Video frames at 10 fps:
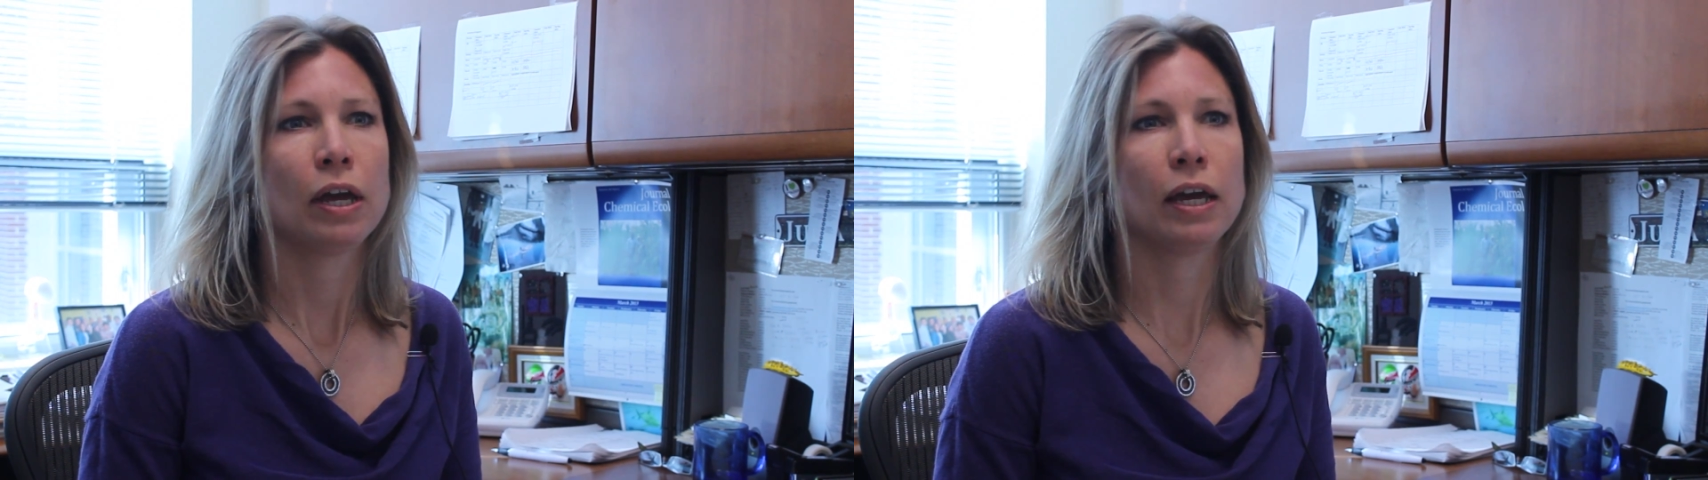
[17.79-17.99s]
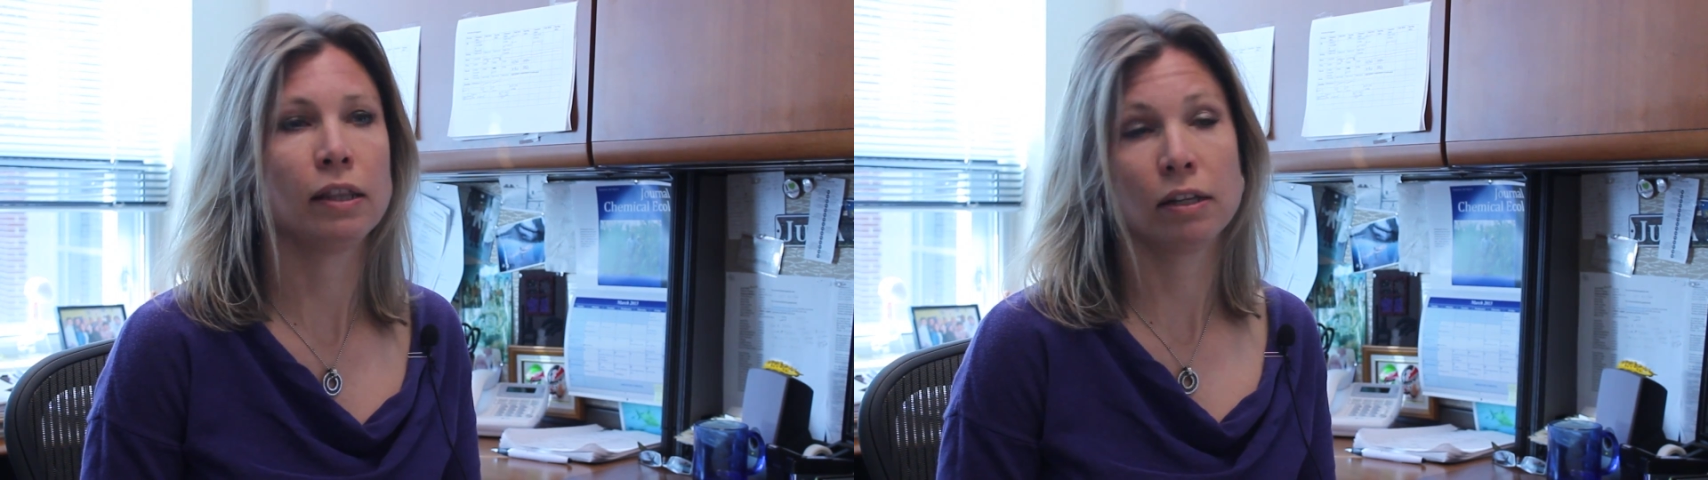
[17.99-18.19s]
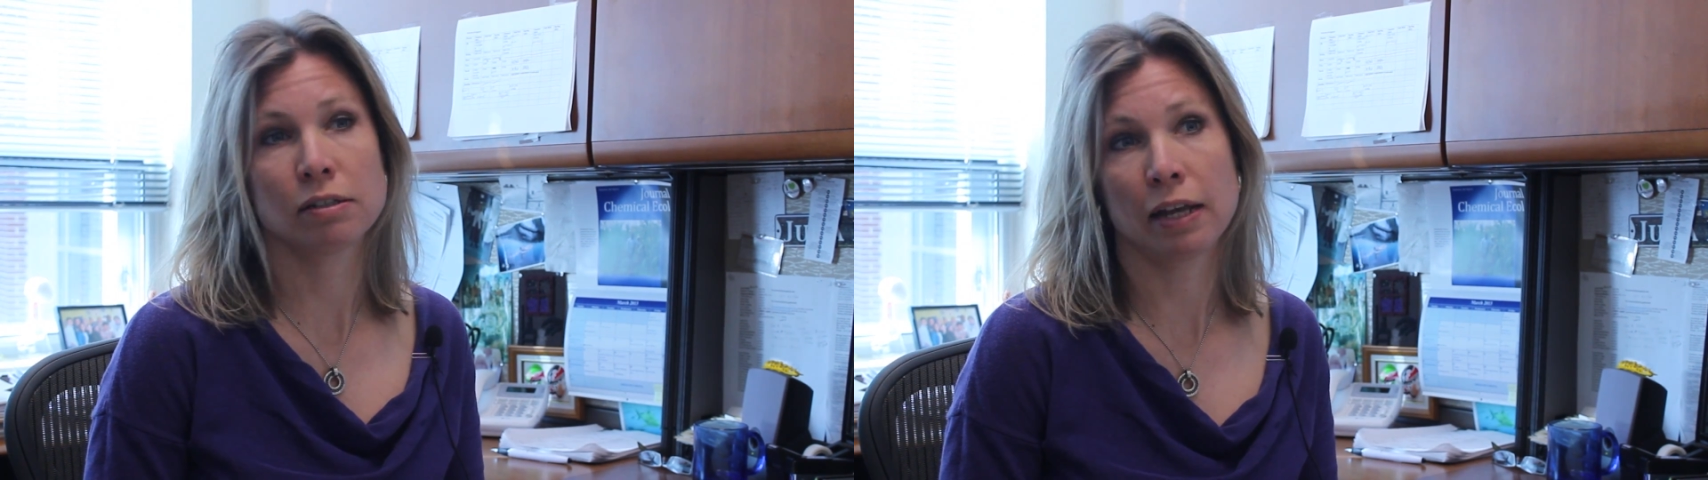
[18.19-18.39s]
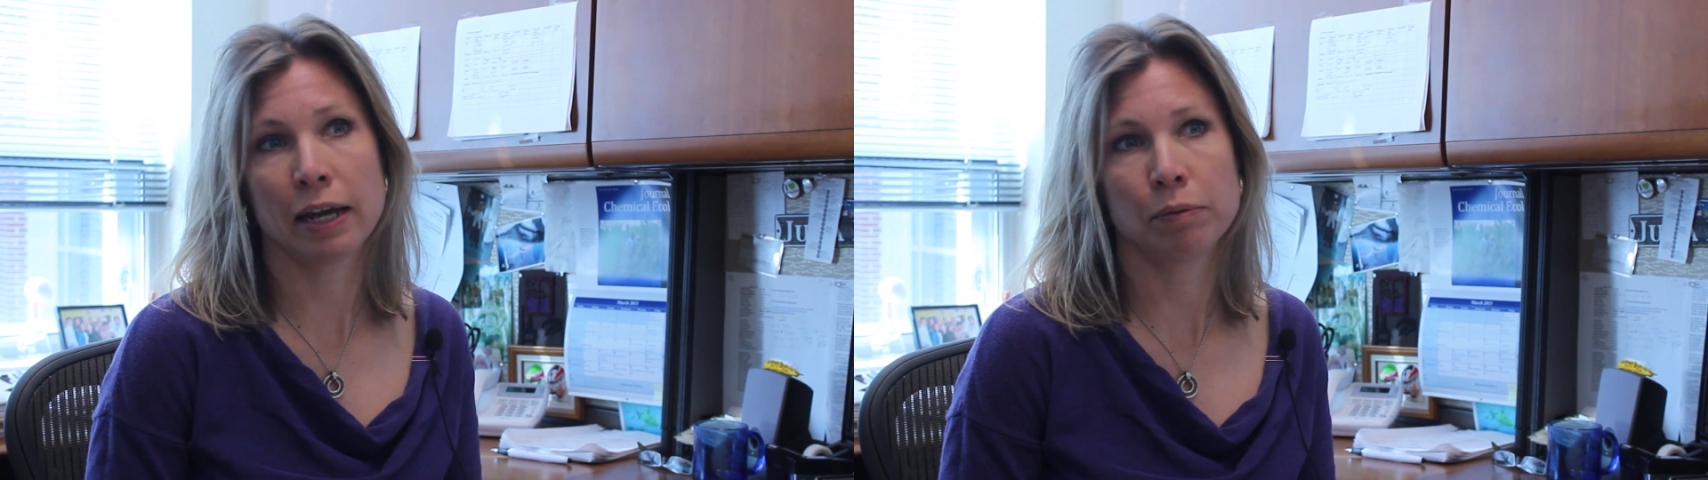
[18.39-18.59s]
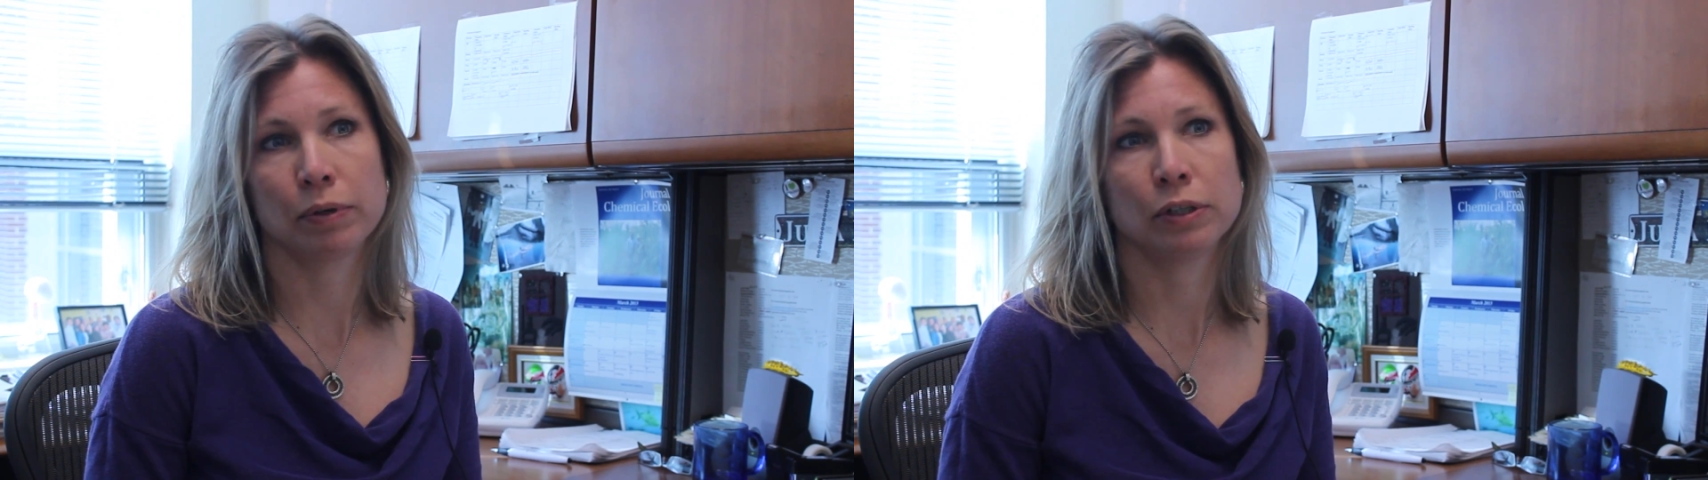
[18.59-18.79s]
In this
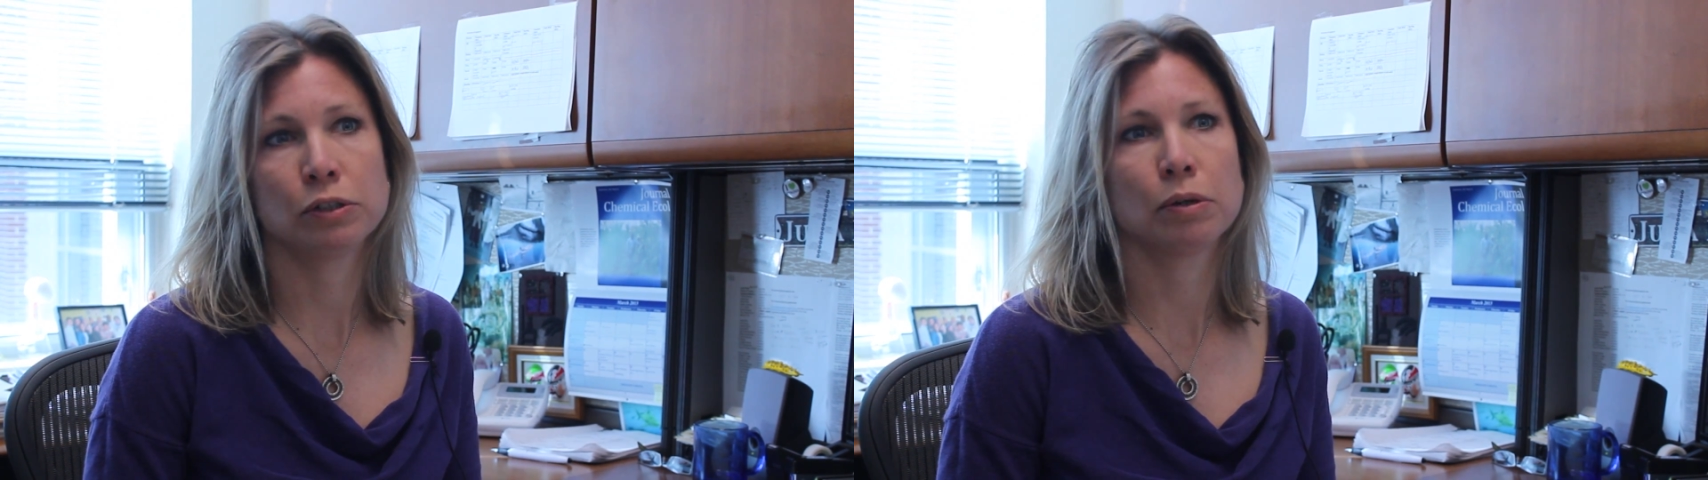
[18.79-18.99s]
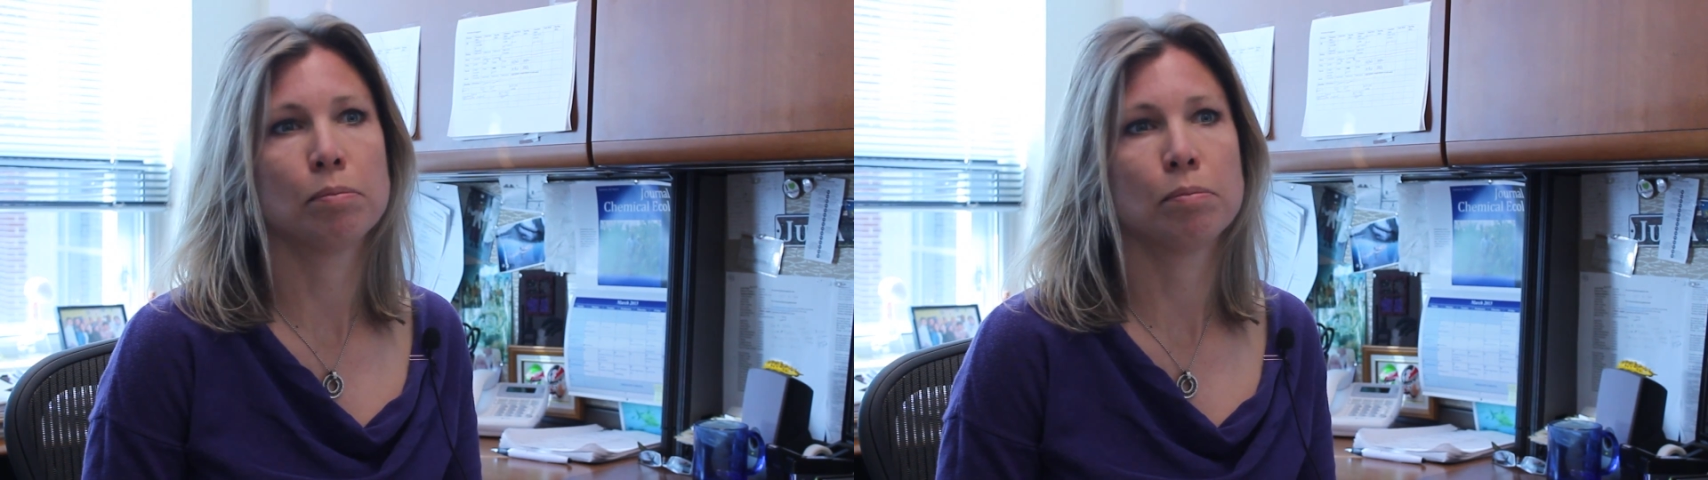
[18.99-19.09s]
language,